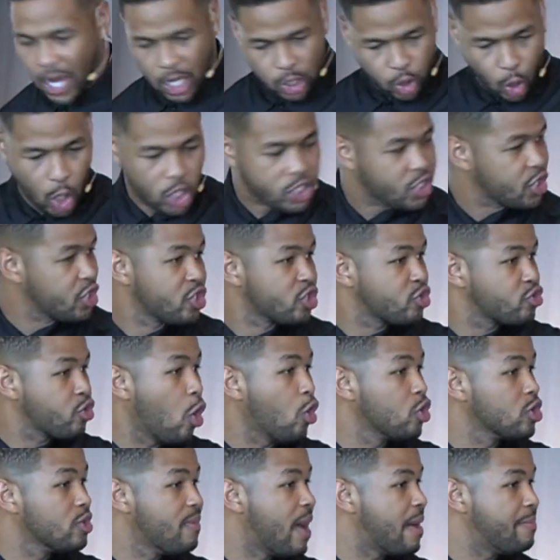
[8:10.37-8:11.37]
I lost
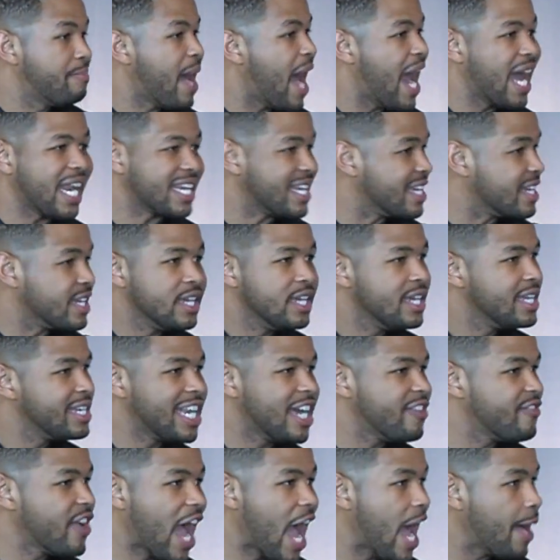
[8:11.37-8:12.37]
control of my body.
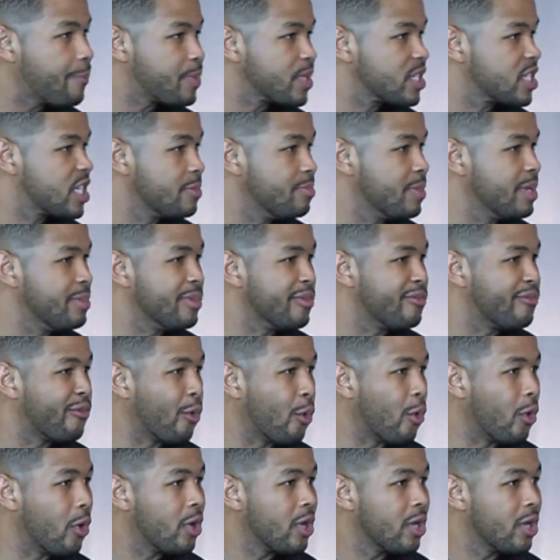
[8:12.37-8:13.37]
Never happened to me before.